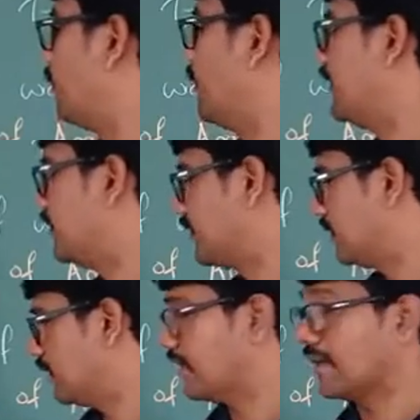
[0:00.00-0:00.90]
of prairies.
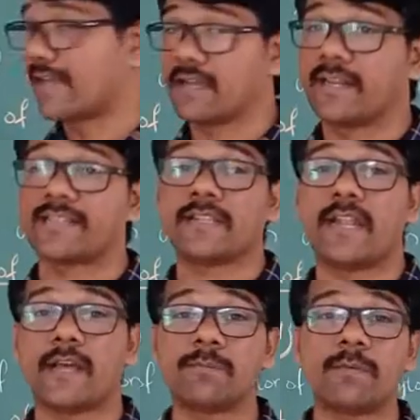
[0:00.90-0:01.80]

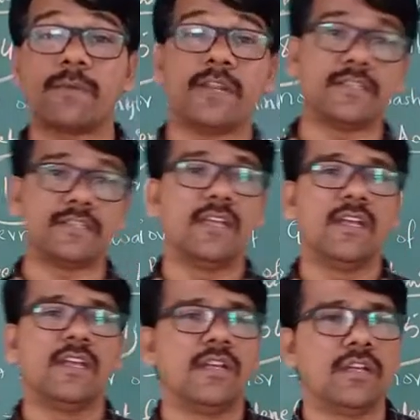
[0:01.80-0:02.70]
Grassland of prairies.
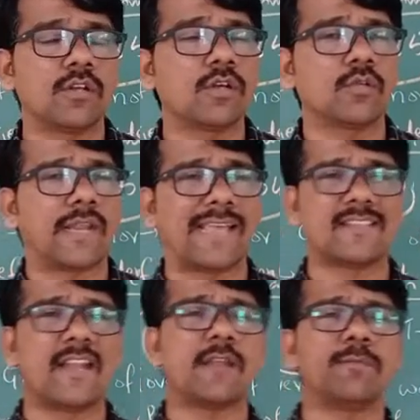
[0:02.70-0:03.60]
You know,
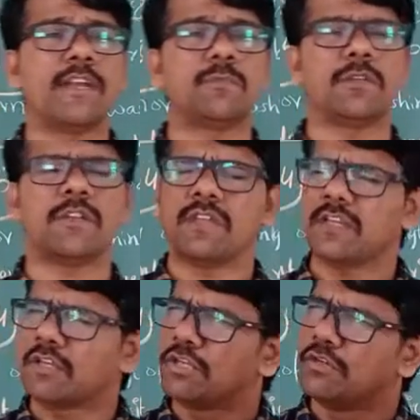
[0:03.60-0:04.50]
grassland of prairies means
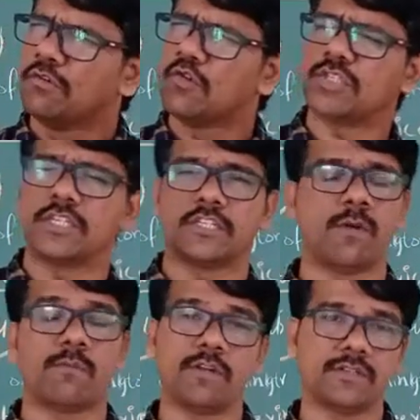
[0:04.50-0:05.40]
very huge it is
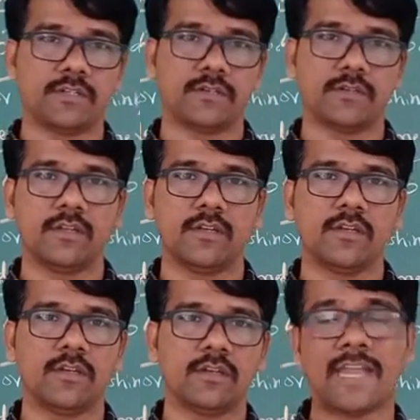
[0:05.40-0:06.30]
population.
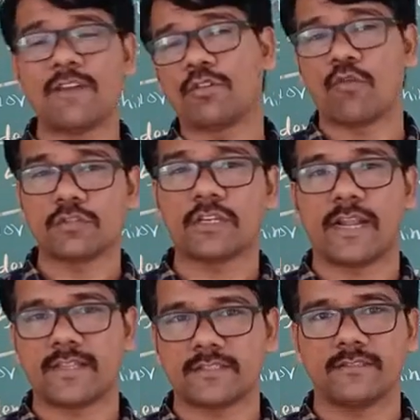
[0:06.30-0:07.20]
Can you count the
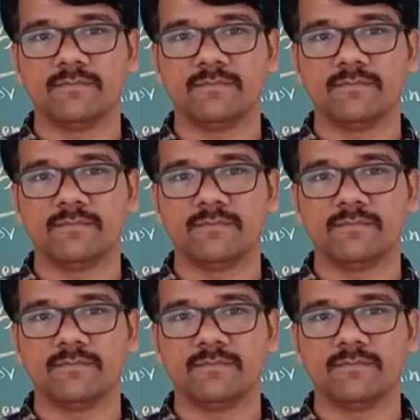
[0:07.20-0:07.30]
grass?